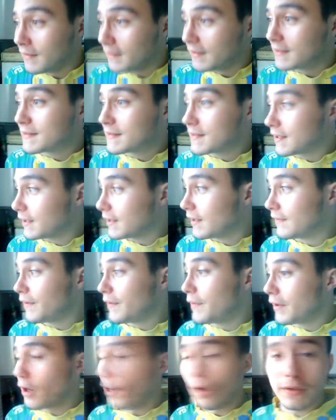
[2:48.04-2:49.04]
It's
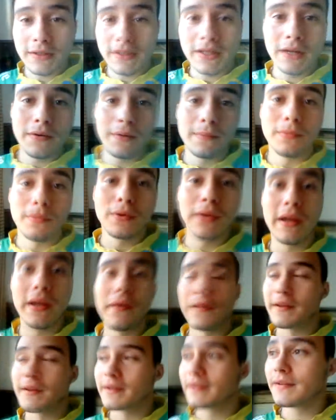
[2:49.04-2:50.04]
very hot here in
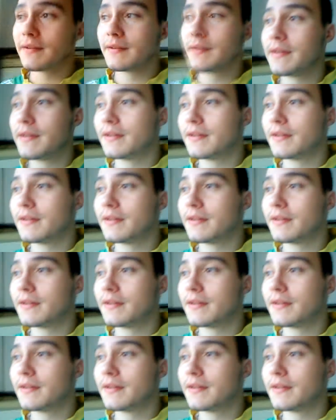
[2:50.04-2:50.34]
Bulgaria